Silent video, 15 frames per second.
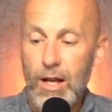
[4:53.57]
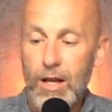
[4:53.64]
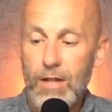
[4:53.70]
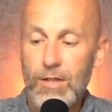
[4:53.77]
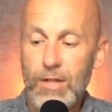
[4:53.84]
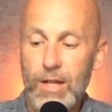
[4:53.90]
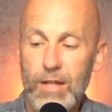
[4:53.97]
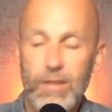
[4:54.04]

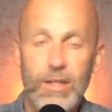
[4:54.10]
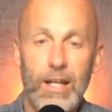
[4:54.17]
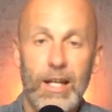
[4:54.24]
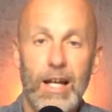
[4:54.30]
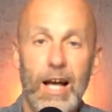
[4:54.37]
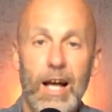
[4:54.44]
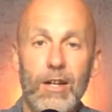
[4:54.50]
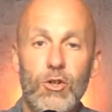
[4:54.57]
says that
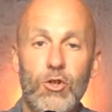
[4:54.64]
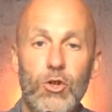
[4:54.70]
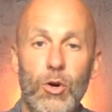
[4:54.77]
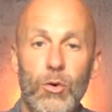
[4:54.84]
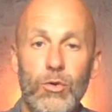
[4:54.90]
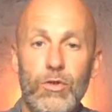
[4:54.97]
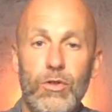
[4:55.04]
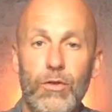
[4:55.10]
God
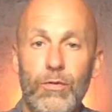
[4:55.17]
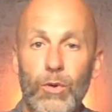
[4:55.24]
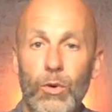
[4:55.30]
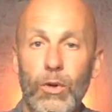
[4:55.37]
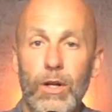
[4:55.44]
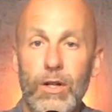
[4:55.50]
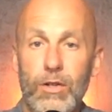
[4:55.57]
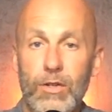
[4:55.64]
chose the
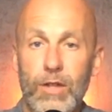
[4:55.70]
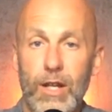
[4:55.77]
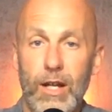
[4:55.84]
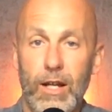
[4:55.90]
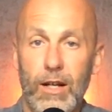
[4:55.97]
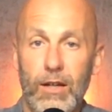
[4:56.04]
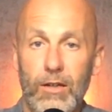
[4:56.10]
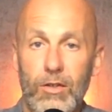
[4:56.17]
foolish
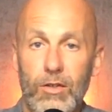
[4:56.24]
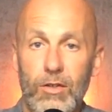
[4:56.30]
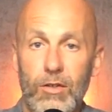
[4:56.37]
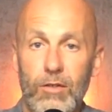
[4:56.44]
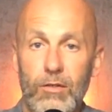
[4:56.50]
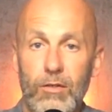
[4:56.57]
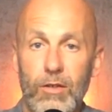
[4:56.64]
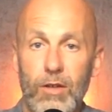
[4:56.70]
things
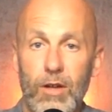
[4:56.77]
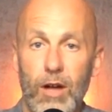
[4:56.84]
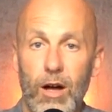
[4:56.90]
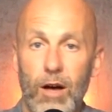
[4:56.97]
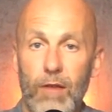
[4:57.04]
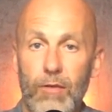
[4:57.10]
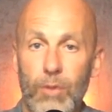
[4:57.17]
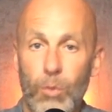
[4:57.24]

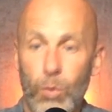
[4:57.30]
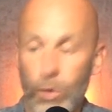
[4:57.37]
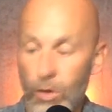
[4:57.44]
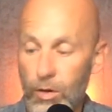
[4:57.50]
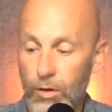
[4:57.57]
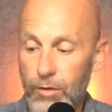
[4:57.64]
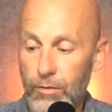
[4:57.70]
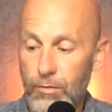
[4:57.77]
of the
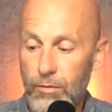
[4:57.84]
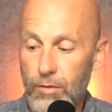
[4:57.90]
world.